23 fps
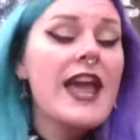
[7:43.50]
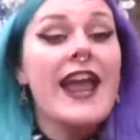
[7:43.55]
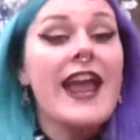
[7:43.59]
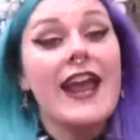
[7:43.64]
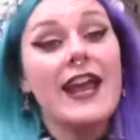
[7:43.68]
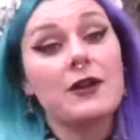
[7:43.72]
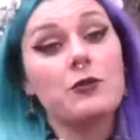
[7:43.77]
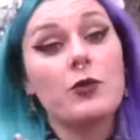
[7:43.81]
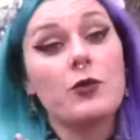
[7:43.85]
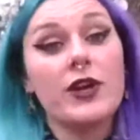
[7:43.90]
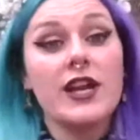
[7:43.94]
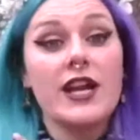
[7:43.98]

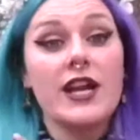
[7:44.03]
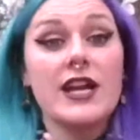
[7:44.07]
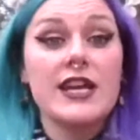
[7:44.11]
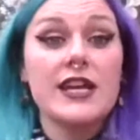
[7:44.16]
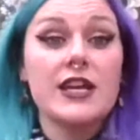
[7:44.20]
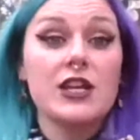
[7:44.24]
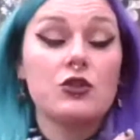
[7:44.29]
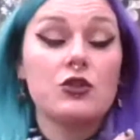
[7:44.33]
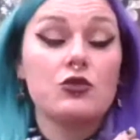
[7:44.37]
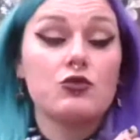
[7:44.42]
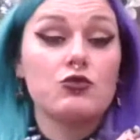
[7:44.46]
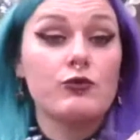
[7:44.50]
And when
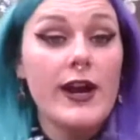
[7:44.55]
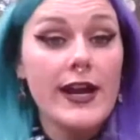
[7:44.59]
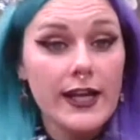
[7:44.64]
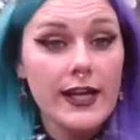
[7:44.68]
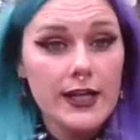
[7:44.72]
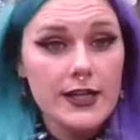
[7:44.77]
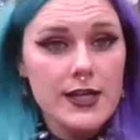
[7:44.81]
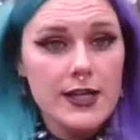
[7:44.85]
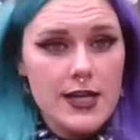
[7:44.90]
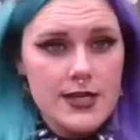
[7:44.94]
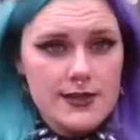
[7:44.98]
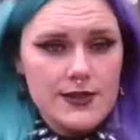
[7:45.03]
I
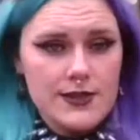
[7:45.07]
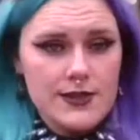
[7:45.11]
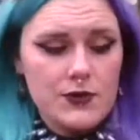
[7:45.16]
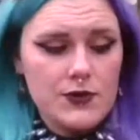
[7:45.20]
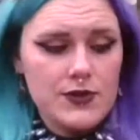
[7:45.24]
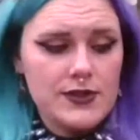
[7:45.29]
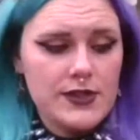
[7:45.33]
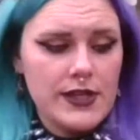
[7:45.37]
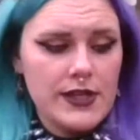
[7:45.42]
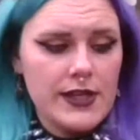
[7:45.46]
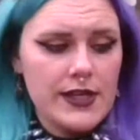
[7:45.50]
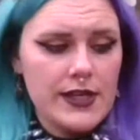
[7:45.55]
recognized
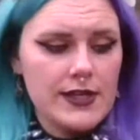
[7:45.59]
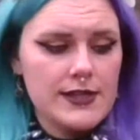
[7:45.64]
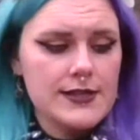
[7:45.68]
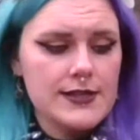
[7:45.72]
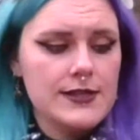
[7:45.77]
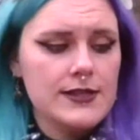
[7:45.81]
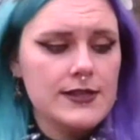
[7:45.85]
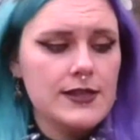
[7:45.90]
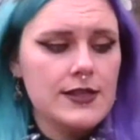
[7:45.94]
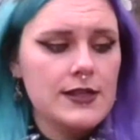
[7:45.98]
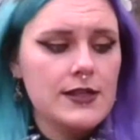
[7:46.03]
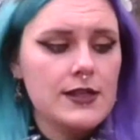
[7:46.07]
those
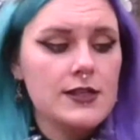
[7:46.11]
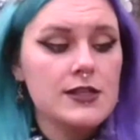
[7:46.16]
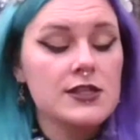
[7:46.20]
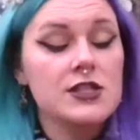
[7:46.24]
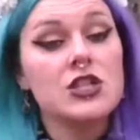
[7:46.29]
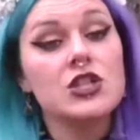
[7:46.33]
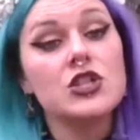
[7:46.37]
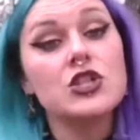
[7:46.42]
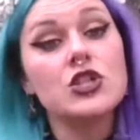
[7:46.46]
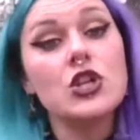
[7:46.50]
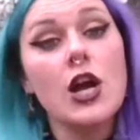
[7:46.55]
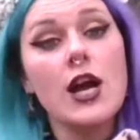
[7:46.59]
things,
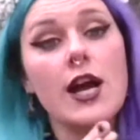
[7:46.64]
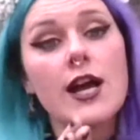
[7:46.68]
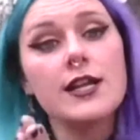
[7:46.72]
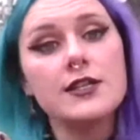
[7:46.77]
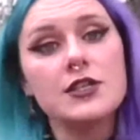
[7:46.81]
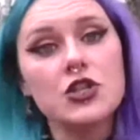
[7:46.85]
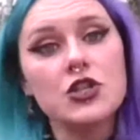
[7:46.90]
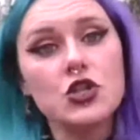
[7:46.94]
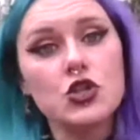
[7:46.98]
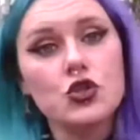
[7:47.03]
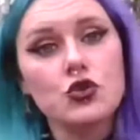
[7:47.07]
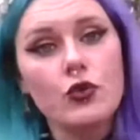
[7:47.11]
to not
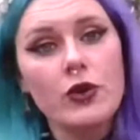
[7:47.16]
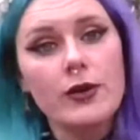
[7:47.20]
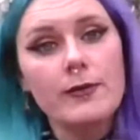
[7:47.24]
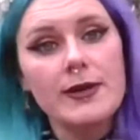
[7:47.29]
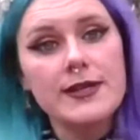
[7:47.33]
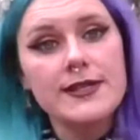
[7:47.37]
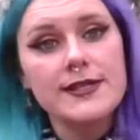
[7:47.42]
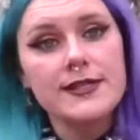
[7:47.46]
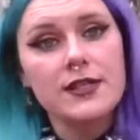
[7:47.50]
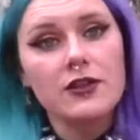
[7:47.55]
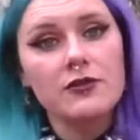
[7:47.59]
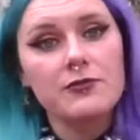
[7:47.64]
destroy
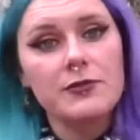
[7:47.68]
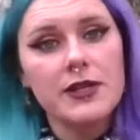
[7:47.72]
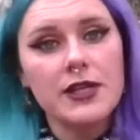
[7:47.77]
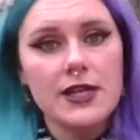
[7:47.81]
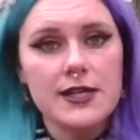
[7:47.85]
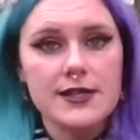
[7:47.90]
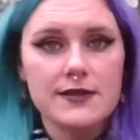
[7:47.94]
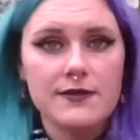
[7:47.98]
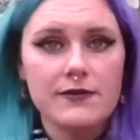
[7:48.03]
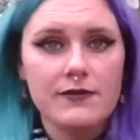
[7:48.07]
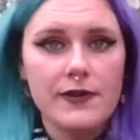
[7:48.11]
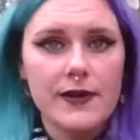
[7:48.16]
myself
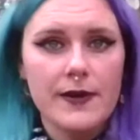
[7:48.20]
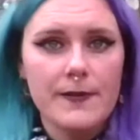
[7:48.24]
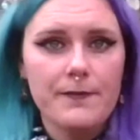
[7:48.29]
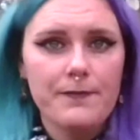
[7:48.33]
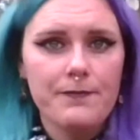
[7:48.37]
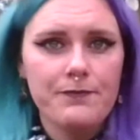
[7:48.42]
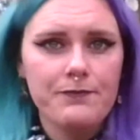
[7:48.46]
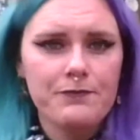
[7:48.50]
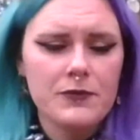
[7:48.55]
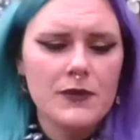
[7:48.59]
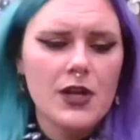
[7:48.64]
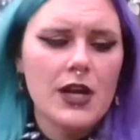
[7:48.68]
because of them.
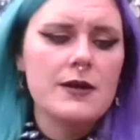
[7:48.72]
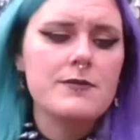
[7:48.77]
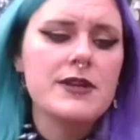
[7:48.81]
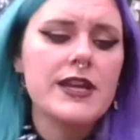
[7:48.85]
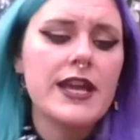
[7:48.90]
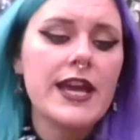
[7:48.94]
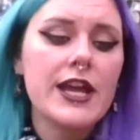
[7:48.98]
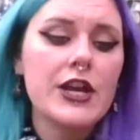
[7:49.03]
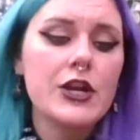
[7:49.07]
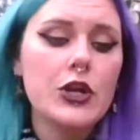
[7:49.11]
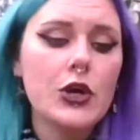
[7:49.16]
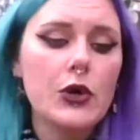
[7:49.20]
I
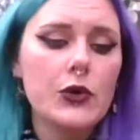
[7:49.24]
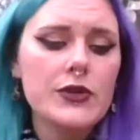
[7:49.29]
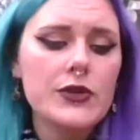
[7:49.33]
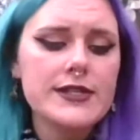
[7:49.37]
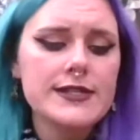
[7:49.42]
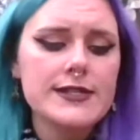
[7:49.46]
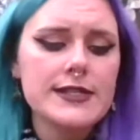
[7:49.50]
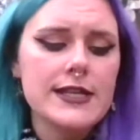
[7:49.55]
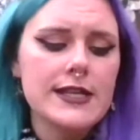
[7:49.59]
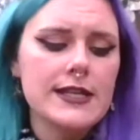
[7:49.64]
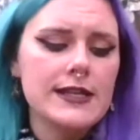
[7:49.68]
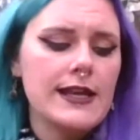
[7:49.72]
began
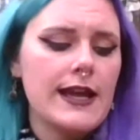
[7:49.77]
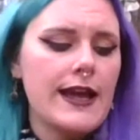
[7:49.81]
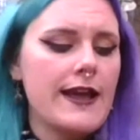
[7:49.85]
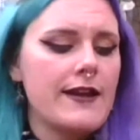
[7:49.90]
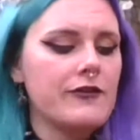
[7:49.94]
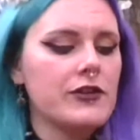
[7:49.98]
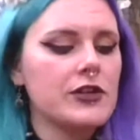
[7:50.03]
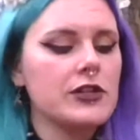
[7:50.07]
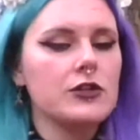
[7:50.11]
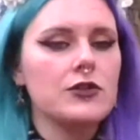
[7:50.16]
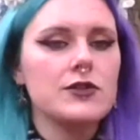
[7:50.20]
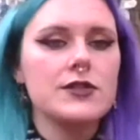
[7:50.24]
noticing that
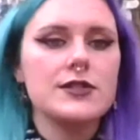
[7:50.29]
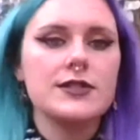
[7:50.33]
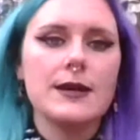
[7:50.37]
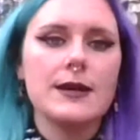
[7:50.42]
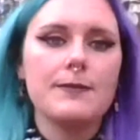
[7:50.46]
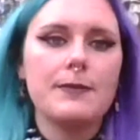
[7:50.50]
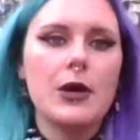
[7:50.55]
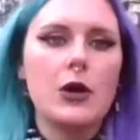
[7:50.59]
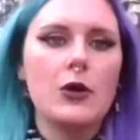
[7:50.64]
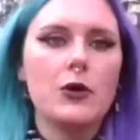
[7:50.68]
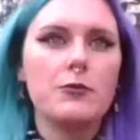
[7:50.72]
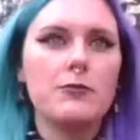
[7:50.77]
every little step
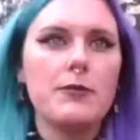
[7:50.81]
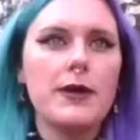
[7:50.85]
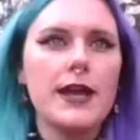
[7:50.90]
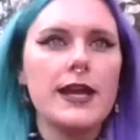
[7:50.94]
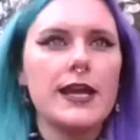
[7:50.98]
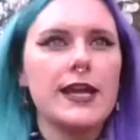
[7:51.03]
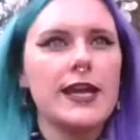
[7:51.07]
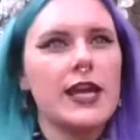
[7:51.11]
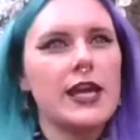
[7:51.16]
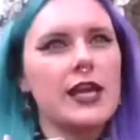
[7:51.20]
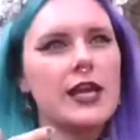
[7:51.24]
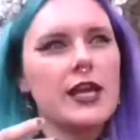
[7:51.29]
I would
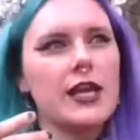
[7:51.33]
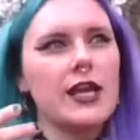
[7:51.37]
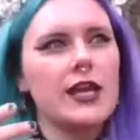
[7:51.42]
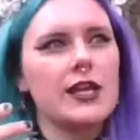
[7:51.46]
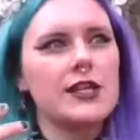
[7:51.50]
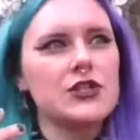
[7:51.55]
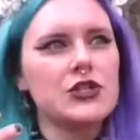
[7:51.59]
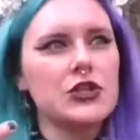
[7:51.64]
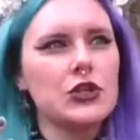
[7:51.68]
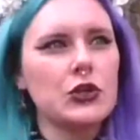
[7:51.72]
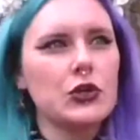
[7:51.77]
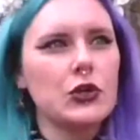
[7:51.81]
make, it
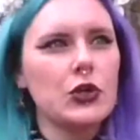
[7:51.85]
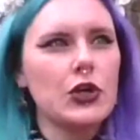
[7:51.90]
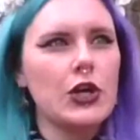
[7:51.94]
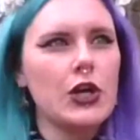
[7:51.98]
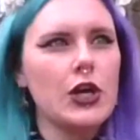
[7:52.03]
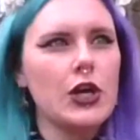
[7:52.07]
took